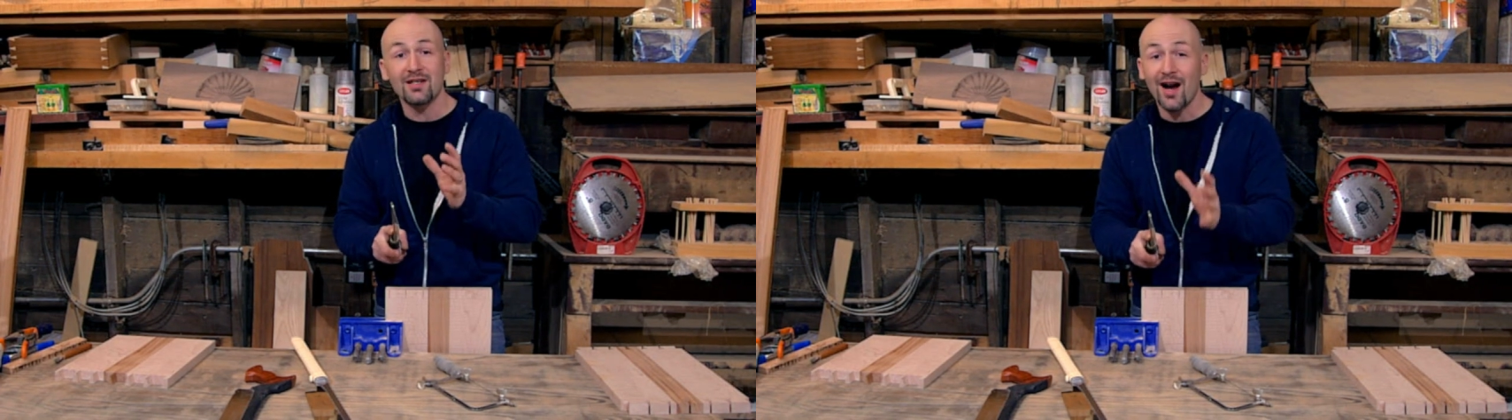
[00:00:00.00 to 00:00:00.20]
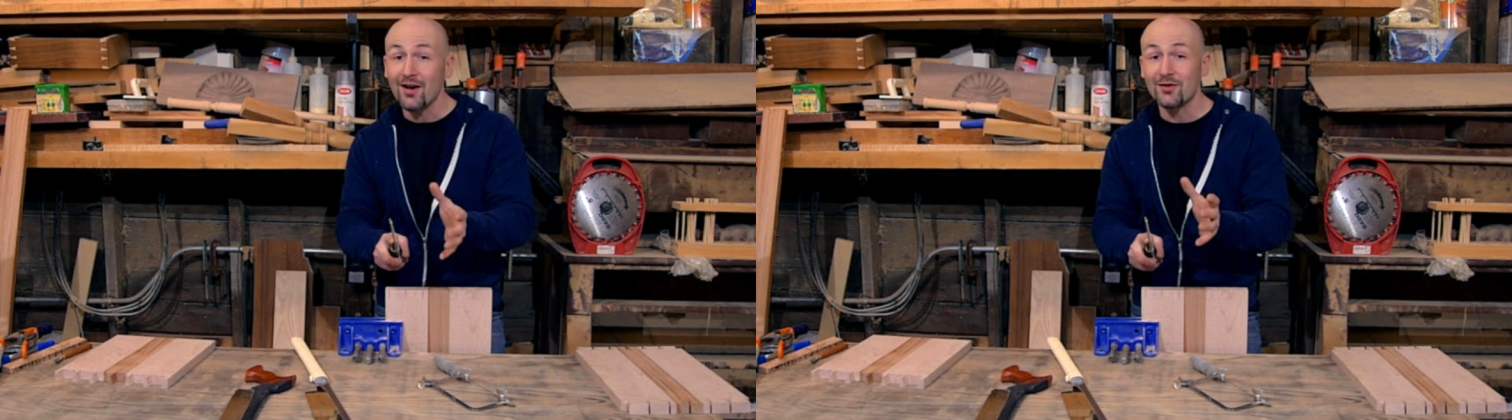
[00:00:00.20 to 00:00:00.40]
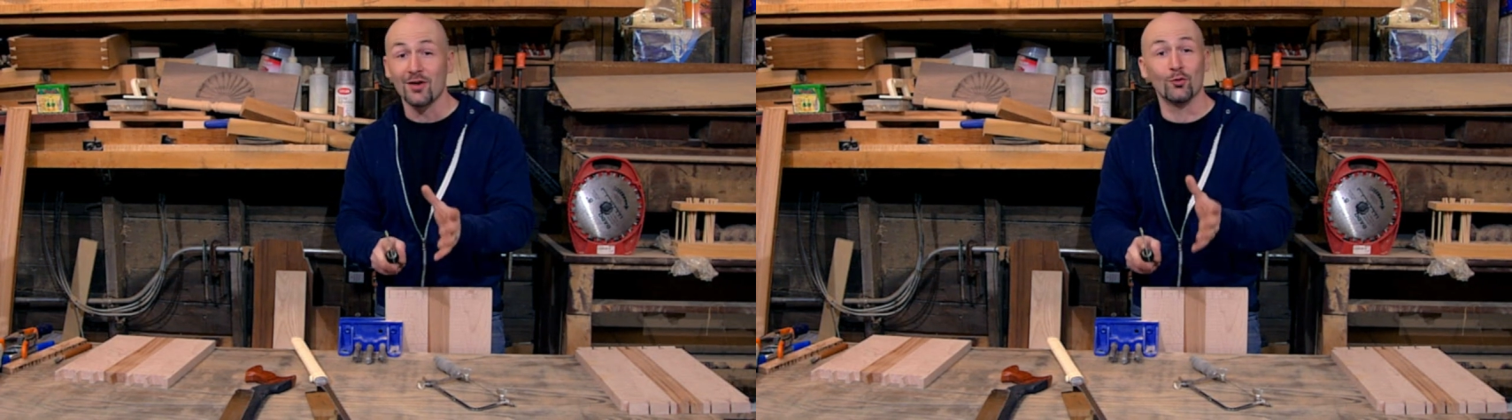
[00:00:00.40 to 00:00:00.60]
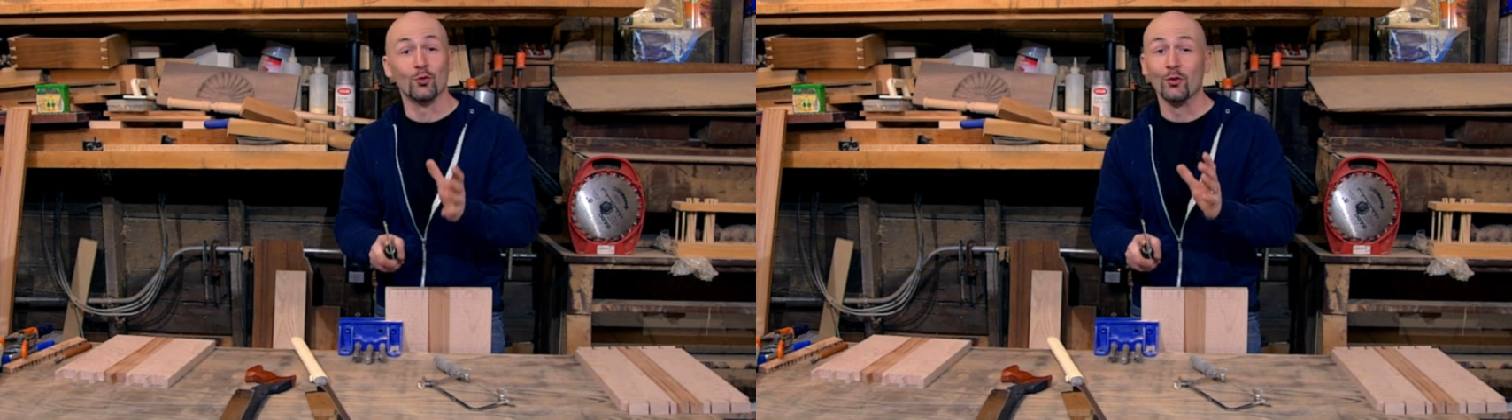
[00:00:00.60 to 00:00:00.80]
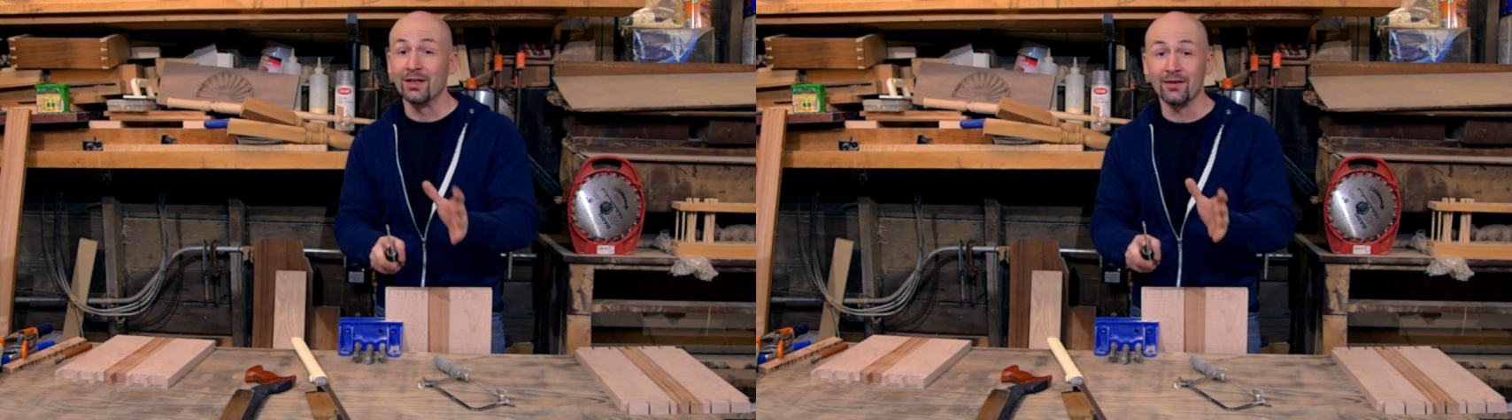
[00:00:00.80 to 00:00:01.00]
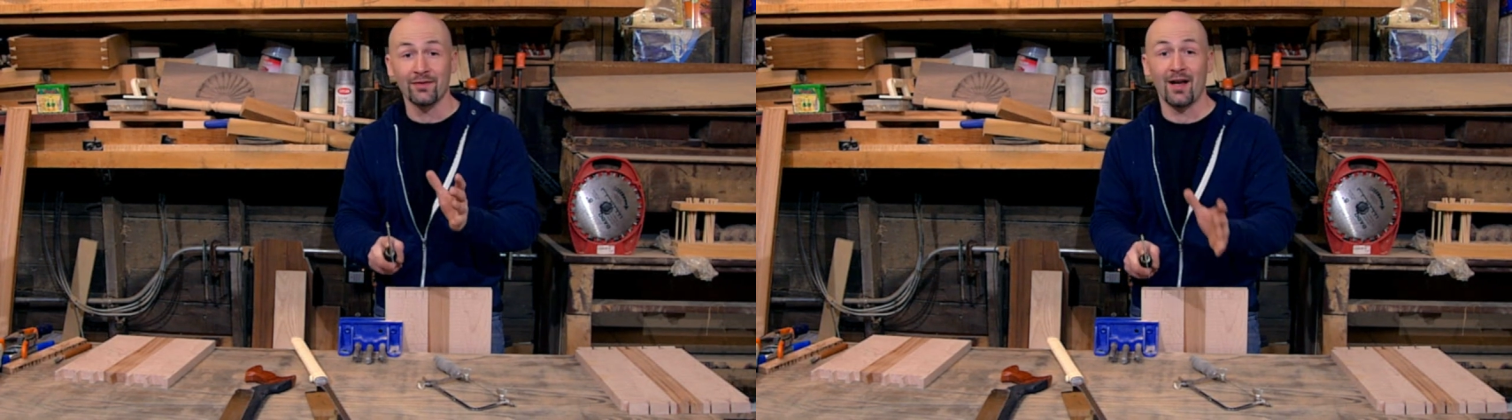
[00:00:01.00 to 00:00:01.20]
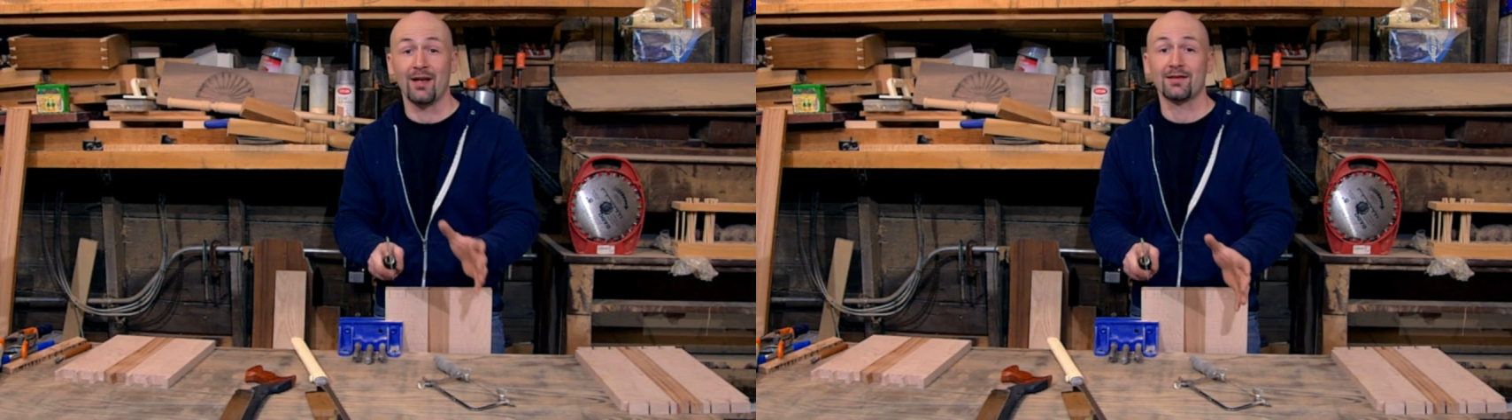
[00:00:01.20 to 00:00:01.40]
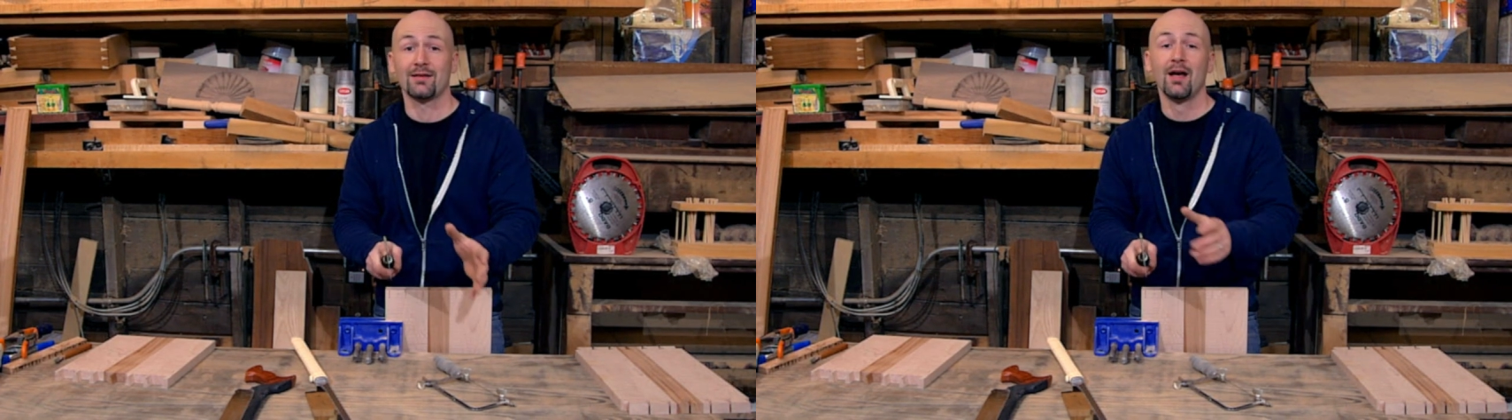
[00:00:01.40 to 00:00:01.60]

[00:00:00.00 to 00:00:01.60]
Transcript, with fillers: tires out really fast.